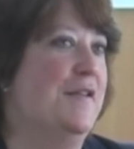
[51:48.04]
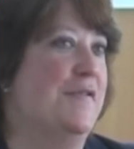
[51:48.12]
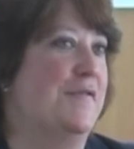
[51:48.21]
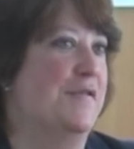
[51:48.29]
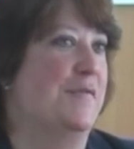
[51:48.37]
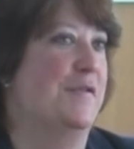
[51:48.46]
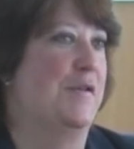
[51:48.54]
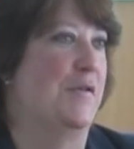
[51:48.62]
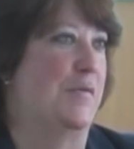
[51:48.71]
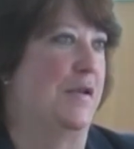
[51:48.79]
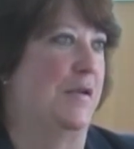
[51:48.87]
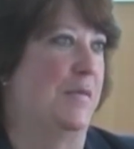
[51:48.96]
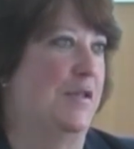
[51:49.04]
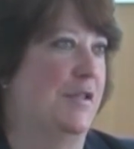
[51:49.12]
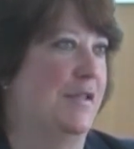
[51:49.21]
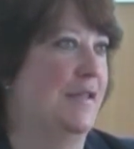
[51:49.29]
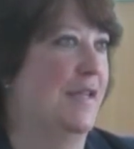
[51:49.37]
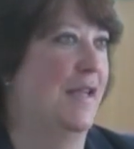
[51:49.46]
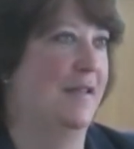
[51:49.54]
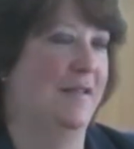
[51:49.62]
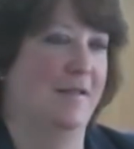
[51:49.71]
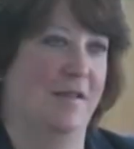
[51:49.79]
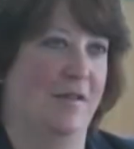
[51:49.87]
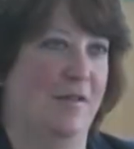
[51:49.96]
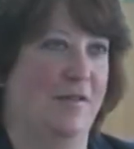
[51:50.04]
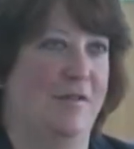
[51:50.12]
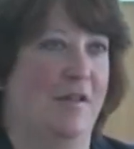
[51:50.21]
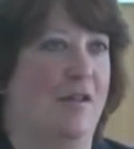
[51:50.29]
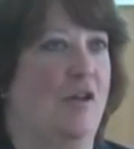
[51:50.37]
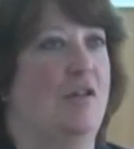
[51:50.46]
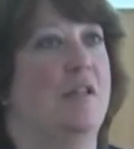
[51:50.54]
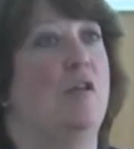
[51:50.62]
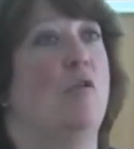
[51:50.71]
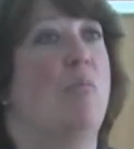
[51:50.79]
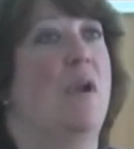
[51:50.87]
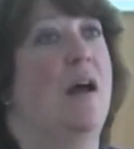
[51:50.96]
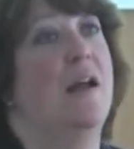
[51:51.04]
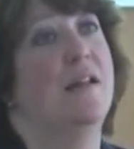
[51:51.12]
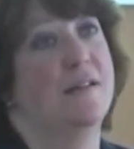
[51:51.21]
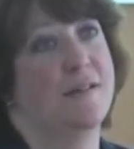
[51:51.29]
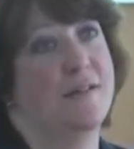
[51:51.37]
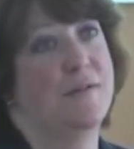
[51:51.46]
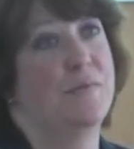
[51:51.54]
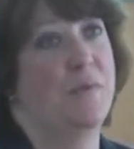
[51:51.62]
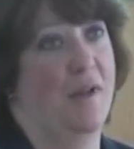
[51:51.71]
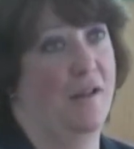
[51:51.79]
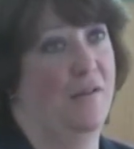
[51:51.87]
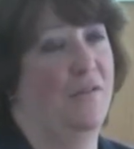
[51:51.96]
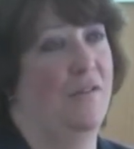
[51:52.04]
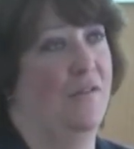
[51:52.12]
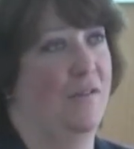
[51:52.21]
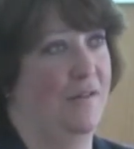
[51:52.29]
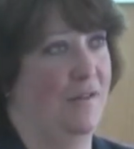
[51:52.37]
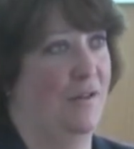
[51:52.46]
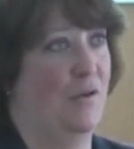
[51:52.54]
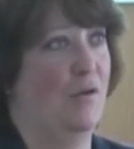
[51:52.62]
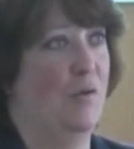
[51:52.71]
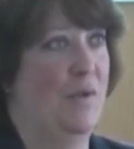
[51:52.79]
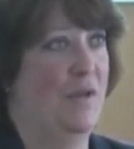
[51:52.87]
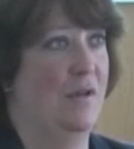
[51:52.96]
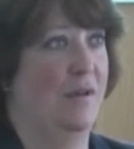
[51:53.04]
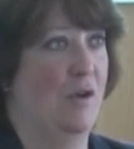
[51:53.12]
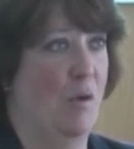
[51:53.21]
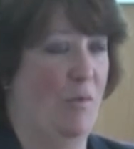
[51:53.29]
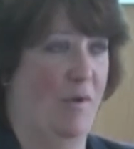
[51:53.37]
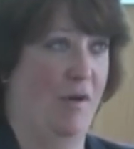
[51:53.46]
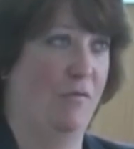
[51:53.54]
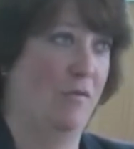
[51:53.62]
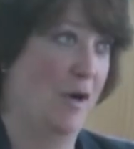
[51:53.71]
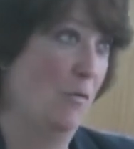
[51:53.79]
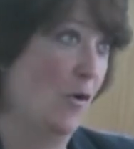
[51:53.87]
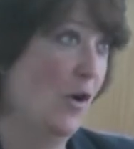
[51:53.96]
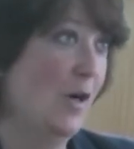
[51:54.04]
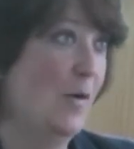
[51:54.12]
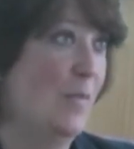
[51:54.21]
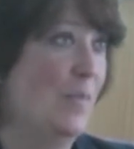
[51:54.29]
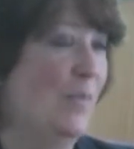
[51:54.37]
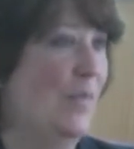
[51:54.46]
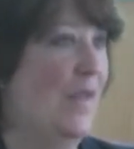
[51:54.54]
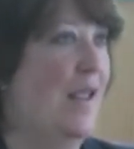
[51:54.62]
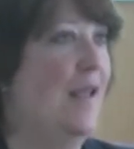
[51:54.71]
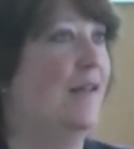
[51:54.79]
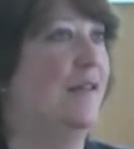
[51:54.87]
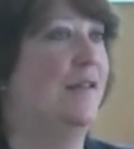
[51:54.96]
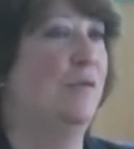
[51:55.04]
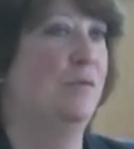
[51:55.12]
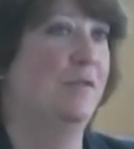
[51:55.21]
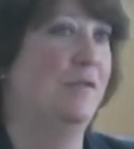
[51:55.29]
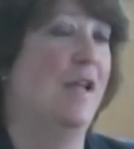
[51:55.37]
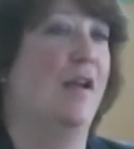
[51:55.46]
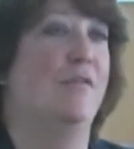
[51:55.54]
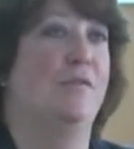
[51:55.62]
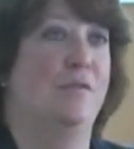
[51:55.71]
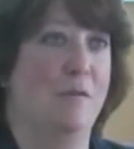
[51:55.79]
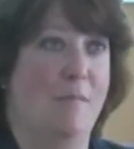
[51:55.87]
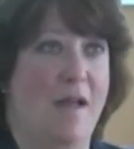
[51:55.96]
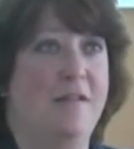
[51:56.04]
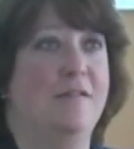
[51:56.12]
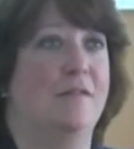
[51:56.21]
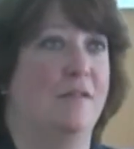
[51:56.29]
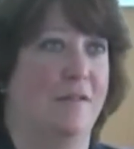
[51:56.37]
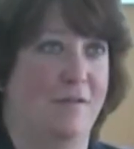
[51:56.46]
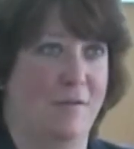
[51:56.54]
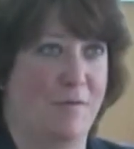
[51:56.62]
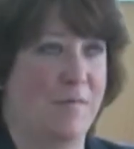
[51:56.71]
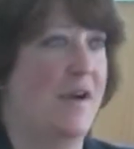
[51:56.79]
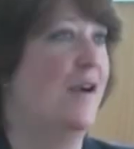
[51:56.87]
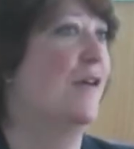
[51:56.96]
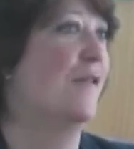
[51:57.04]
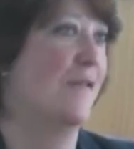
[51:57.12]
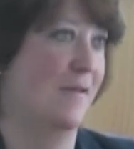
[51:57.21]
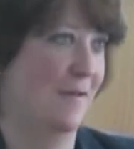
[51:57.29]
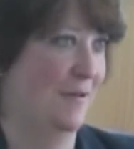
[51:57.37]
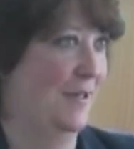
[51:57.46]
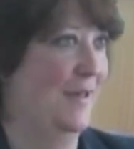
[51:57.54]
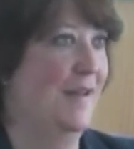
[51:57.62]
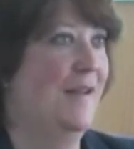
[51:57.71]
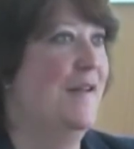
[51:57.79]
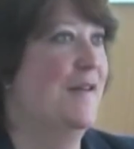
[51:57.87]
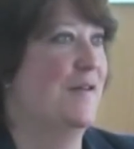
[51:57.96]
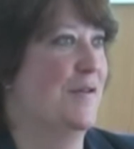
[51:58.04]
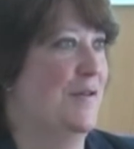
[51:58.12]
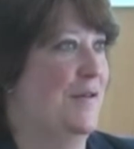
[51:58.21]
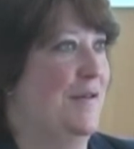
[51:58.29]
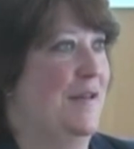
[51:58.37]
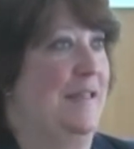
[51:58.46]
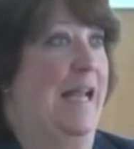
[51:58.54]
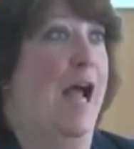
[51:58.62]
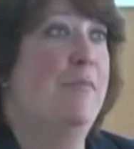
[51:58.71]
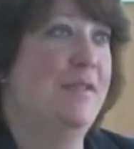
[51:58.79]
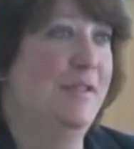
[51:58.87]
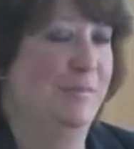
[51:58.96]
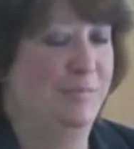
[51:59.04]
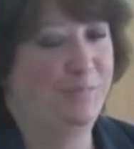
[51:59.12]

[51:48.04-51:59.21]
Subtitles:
from the European Commission saying that they're not in compliance with the European copyright framework, that they would have to amend or repair or adapt.